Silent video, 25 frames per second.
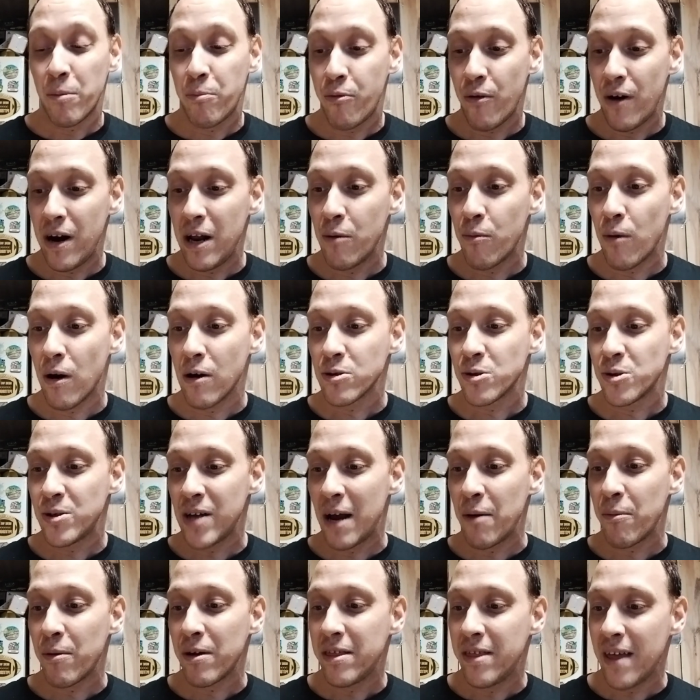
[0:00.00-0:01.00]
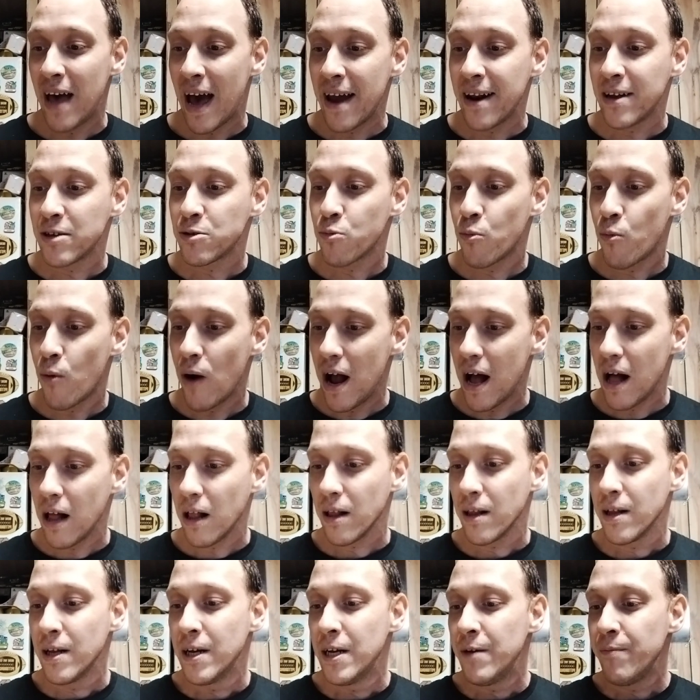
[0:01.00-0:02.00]
pretty well set with that as
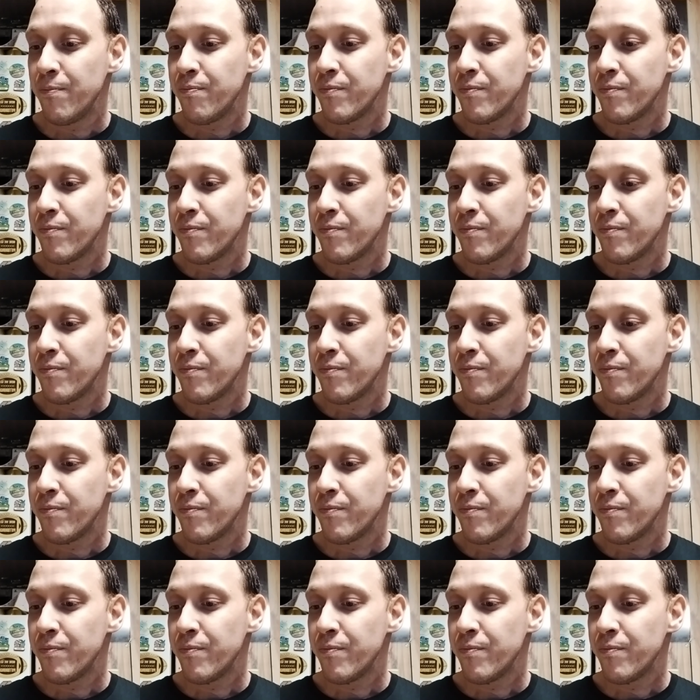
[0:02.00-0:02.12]
well.